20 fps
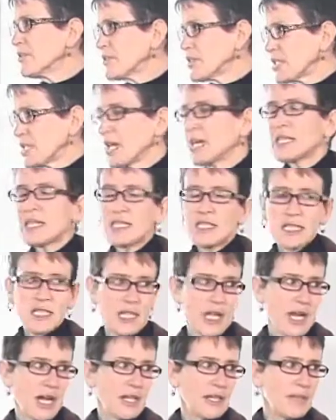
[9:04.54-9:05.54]
of studies
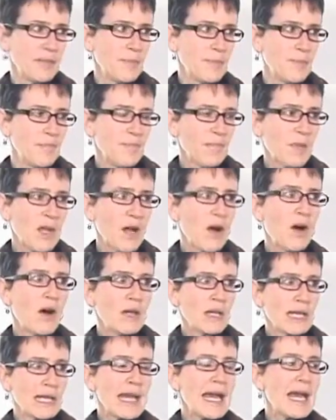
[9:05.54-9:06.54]
done
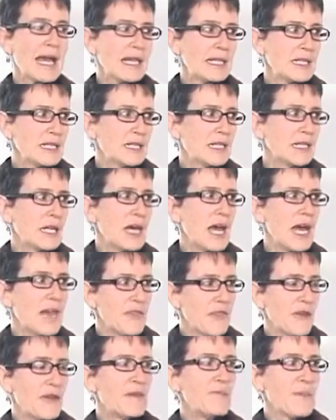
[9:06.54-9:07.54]
on lead and
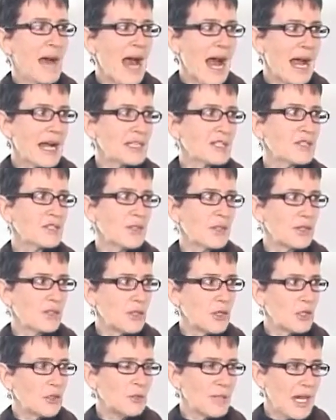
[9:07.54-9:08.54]
their impacts on
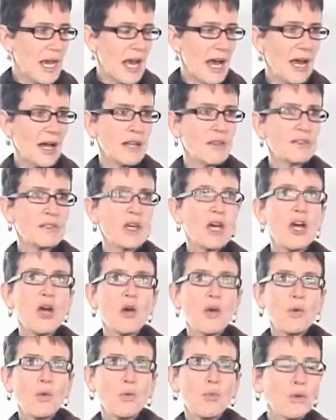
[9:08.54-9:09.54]
human health
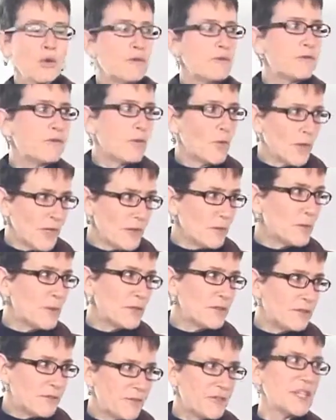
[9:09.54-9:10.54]
would
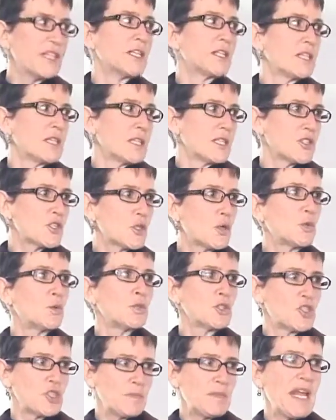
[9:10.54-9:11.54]
fill a
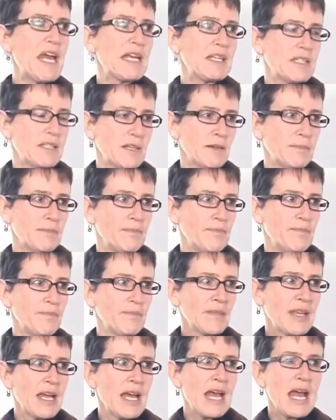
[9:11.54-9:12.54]
school gymnasium.
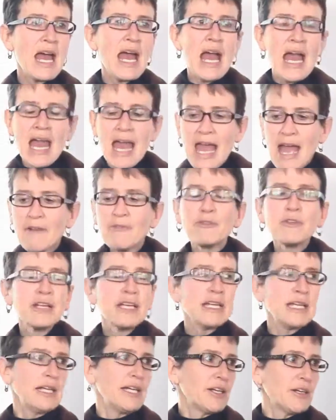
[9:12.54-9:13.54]
Every
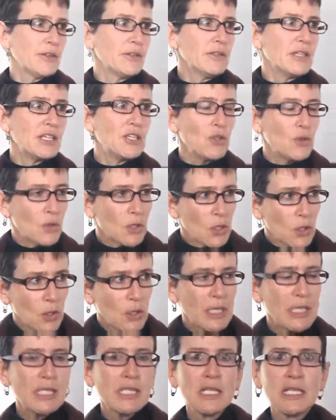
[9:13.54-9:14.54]
year, and you can
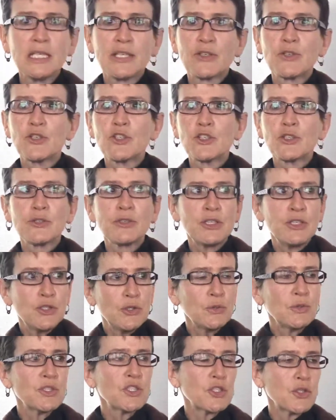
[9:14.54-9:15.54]
look in the literature and
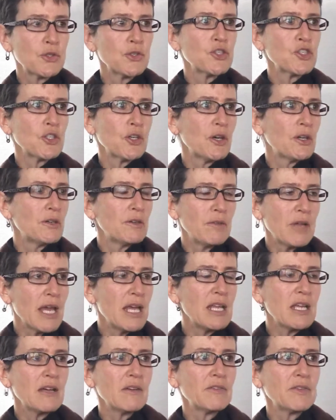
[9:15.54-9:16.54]
do a search on
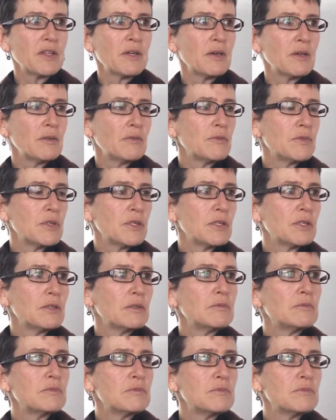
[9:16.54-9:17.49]
any of the